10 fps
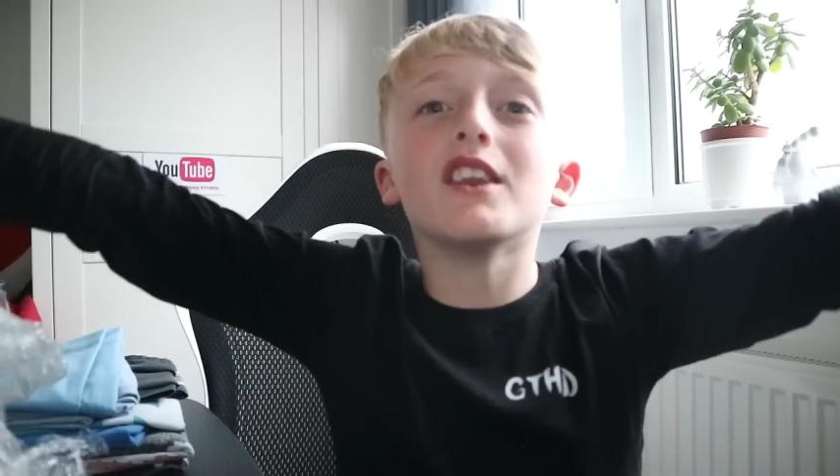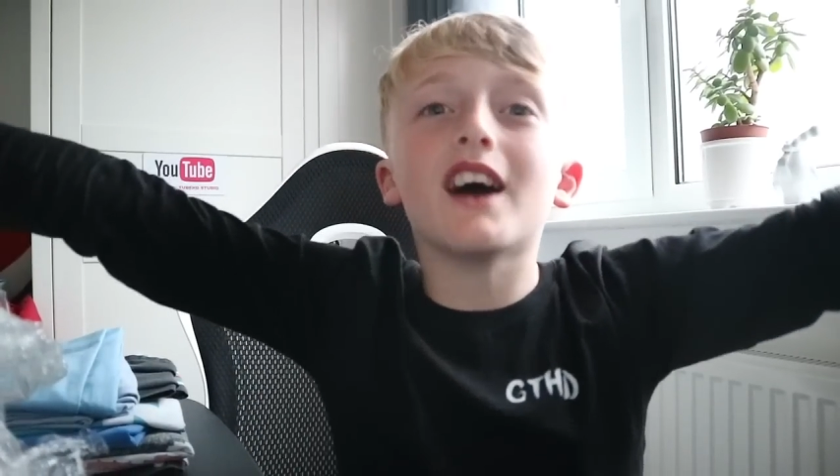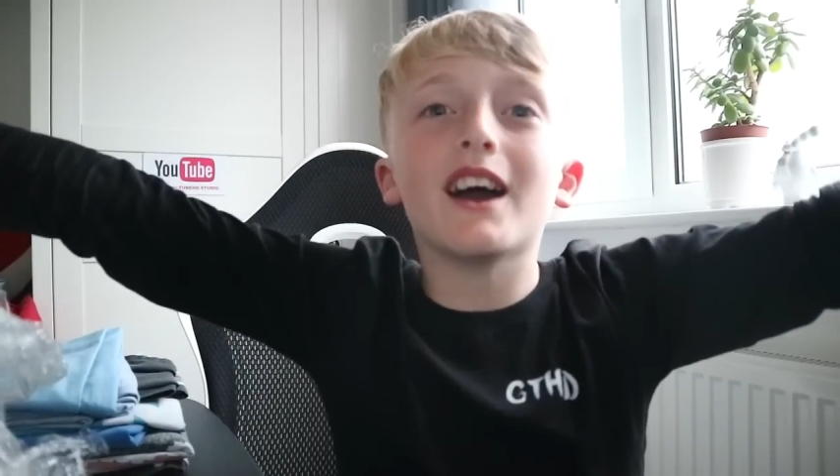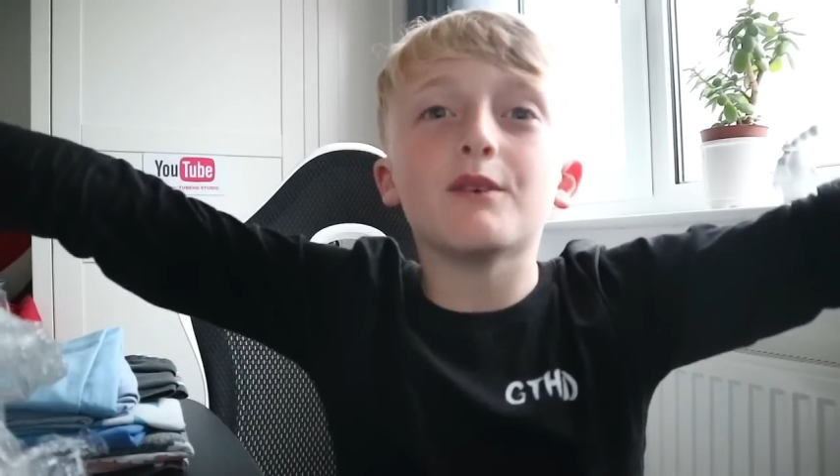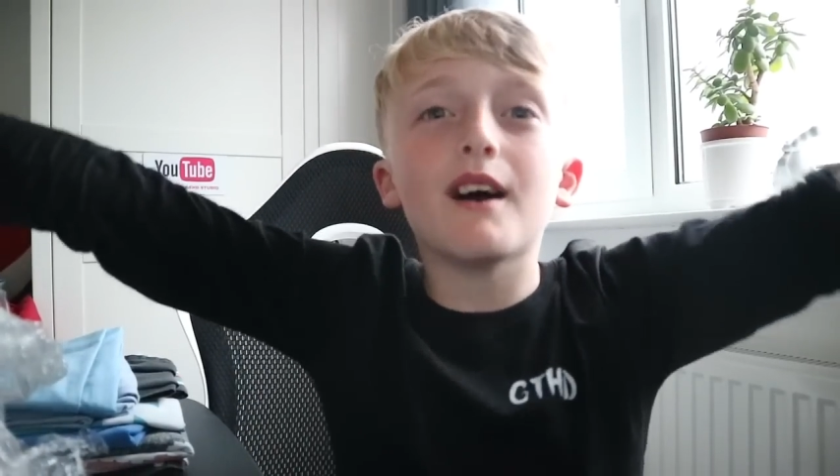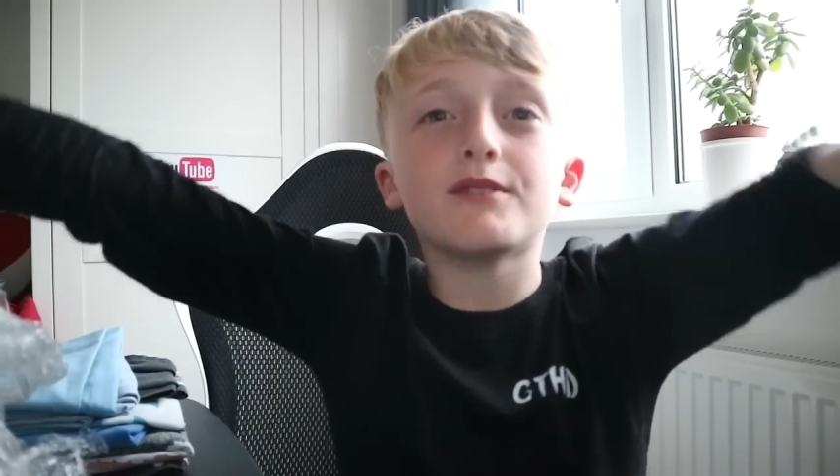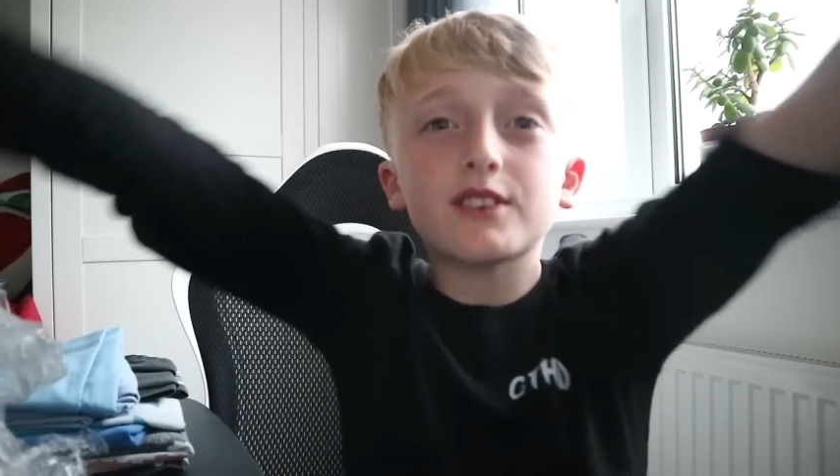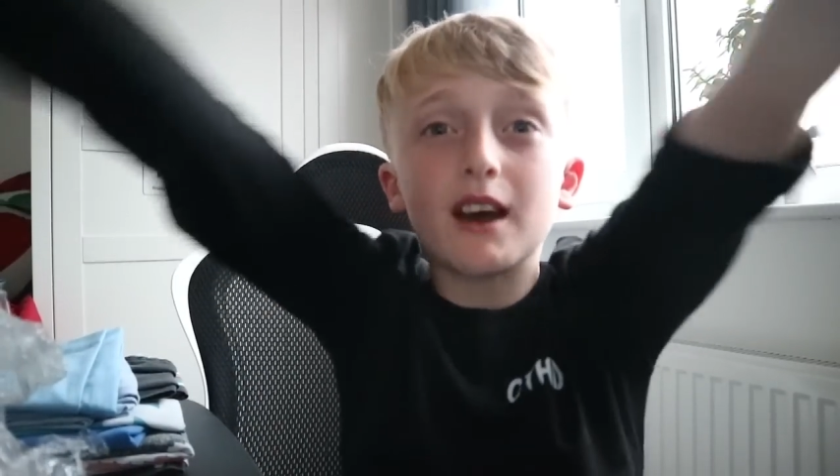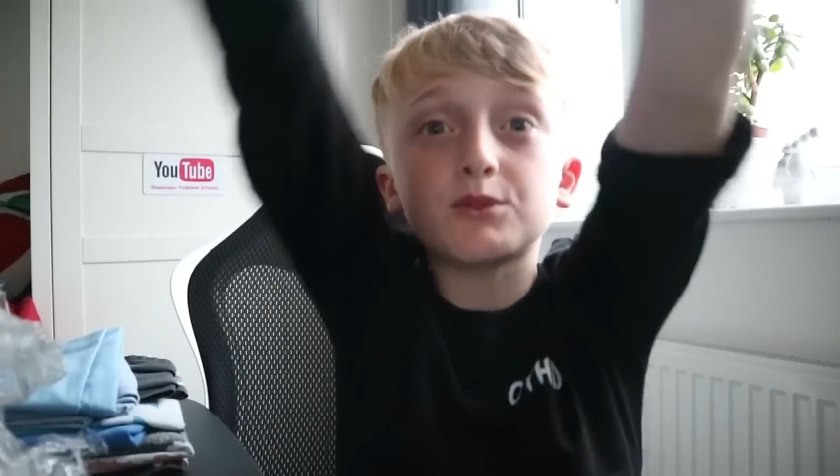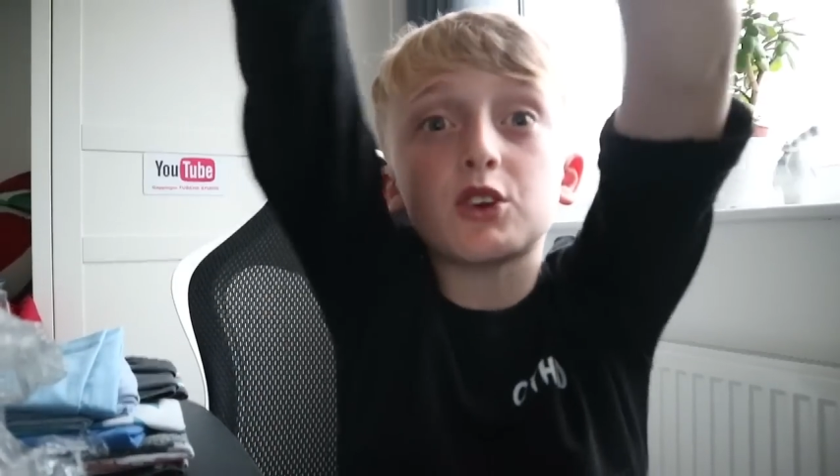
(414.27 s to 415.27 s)
night, whatever
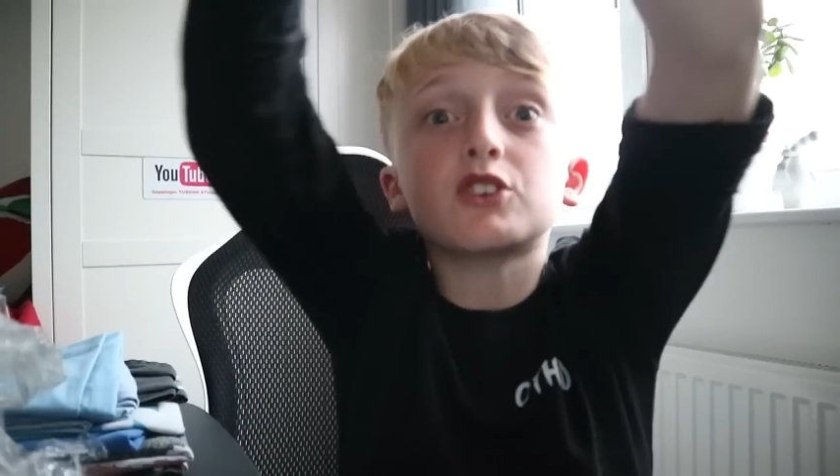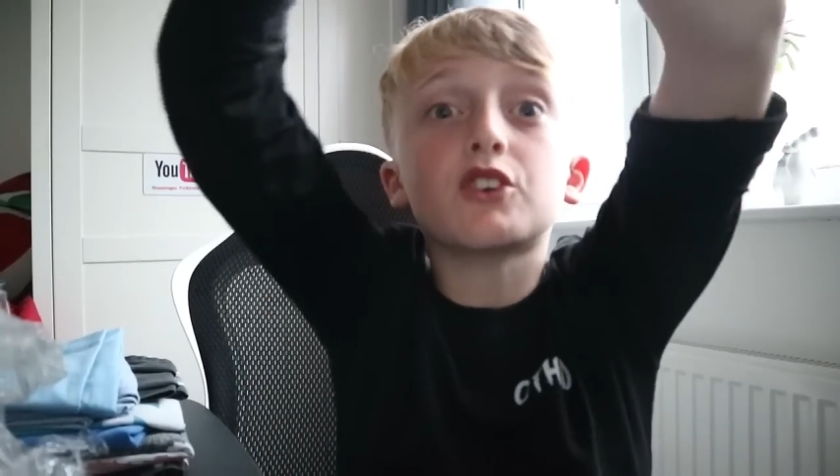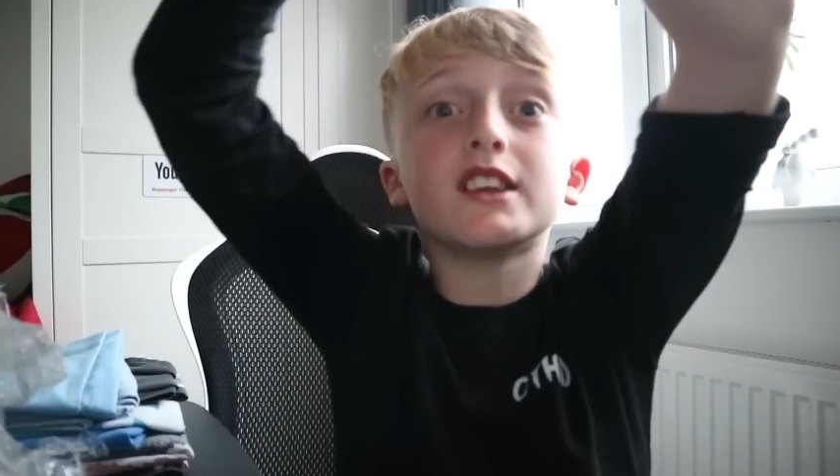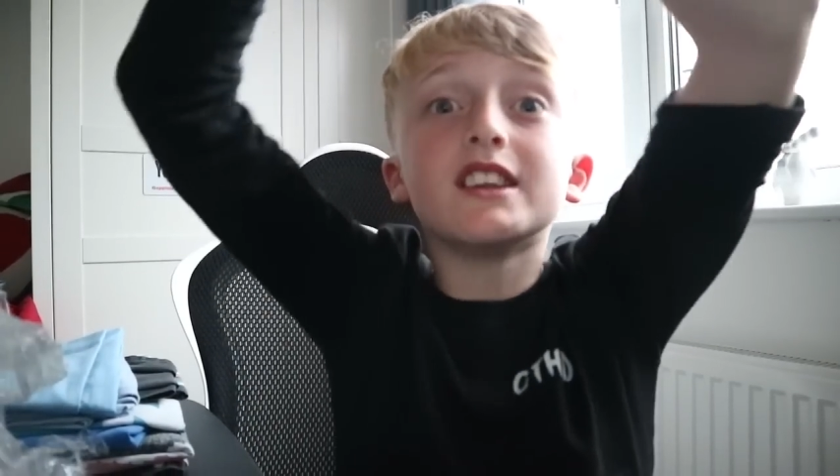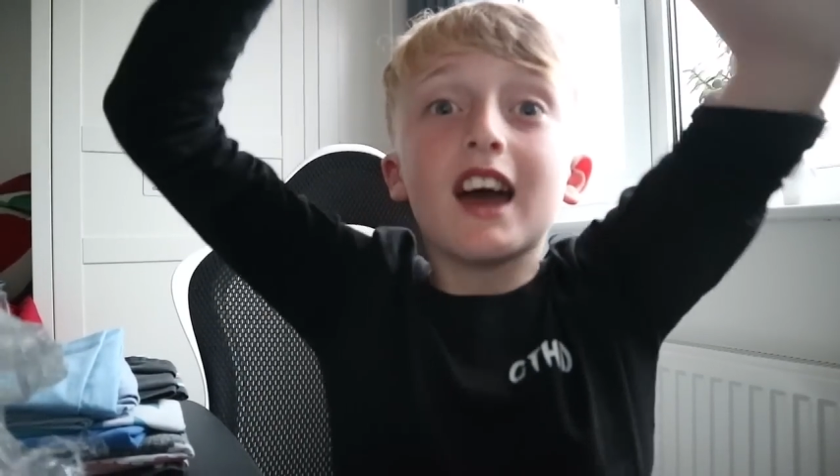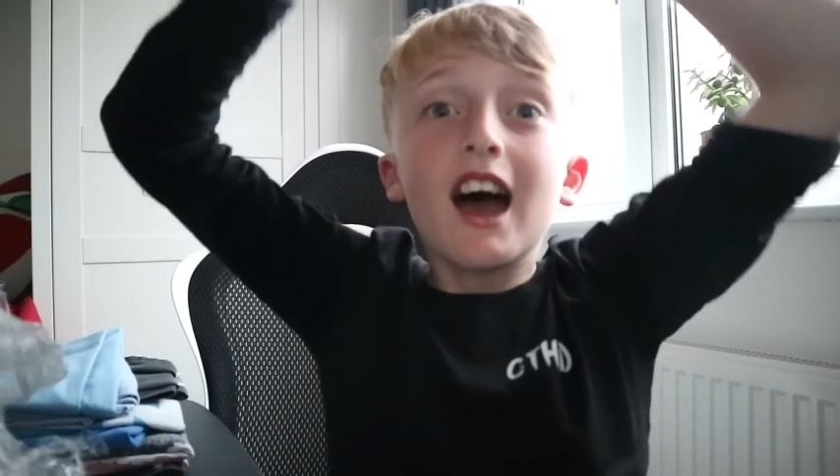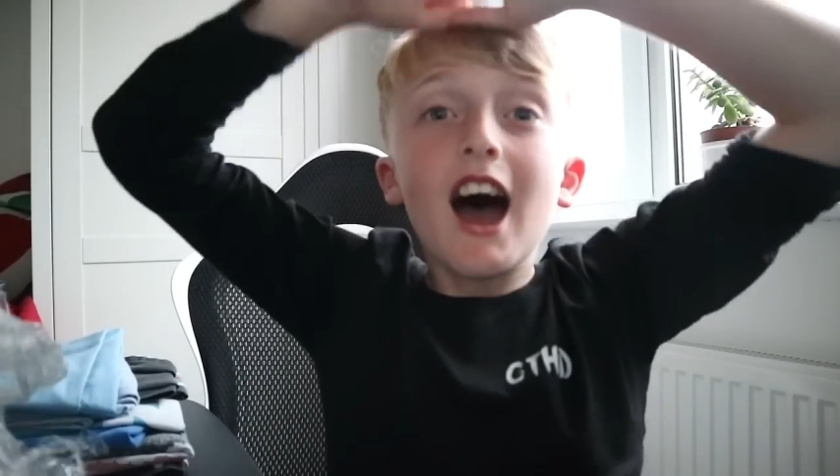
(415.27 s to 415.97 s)
time zone you're in.